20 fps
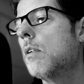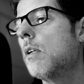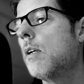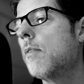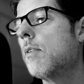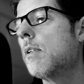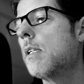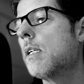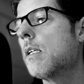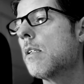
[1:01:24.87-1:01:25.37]

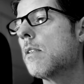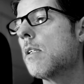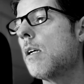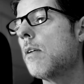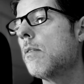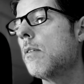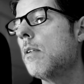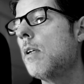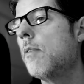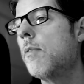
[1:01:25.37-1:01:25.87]
Everything
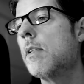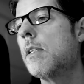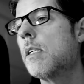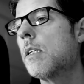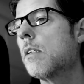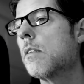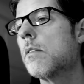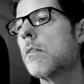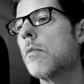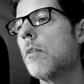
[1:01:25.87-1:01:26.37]

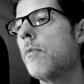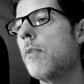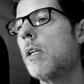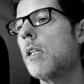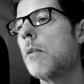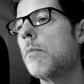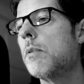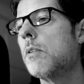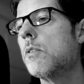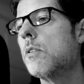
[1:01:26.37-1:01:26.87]
is
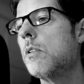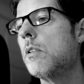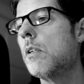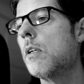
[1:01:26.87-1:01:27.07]
available to